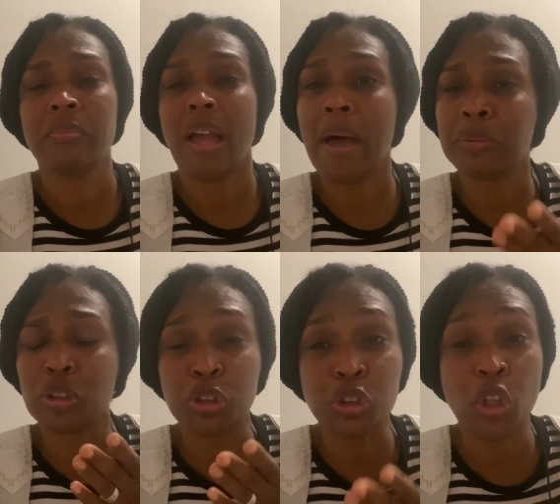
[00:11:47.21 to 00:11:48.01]
I'm
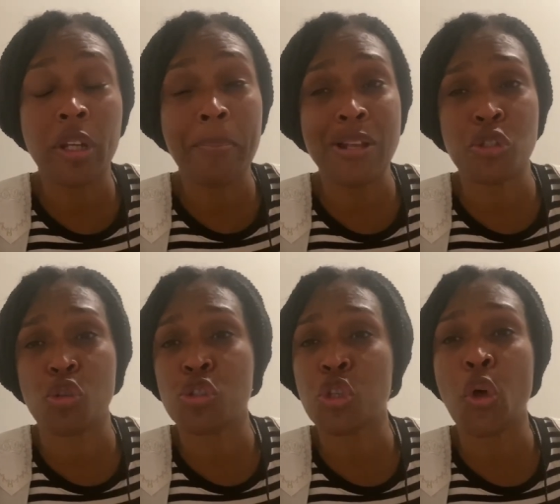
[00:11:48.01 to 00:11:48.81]
concerned about your
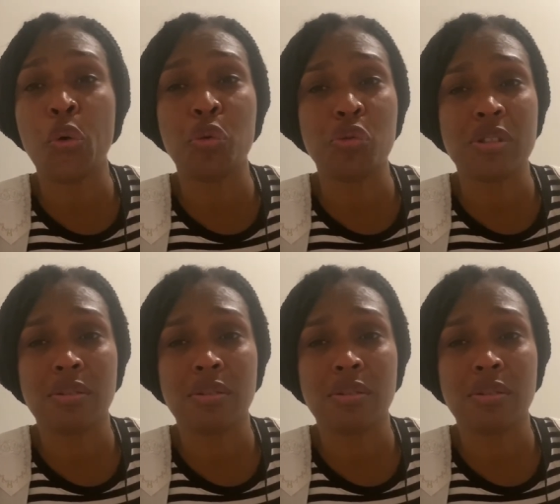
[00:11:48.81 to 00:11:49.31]
souls